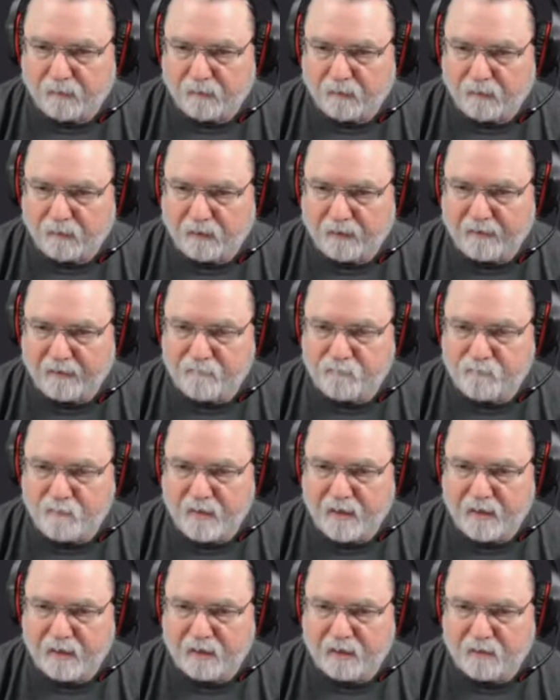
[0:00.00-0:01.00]
I've
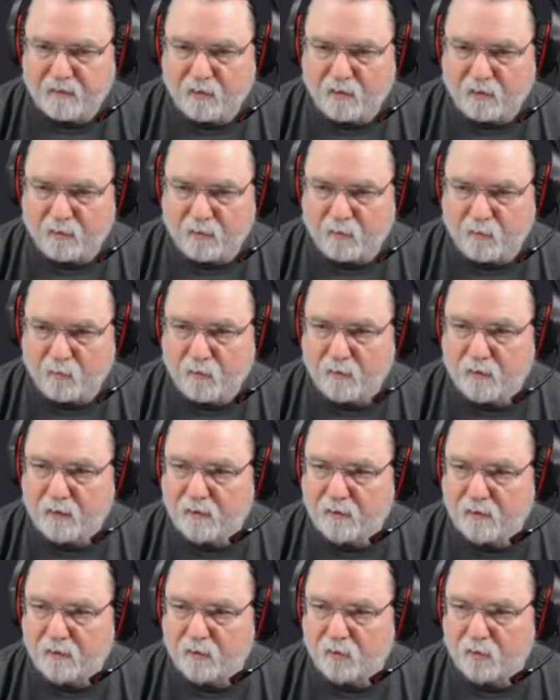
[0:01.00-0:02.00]
made, on the one I
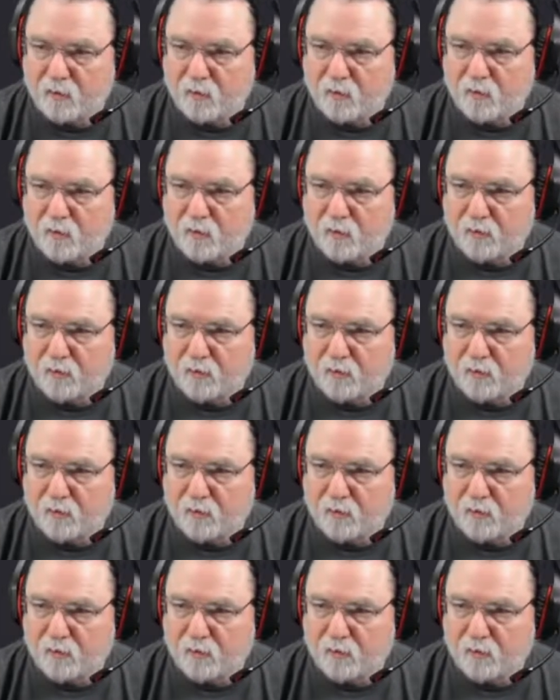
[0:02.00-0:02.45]
did earlier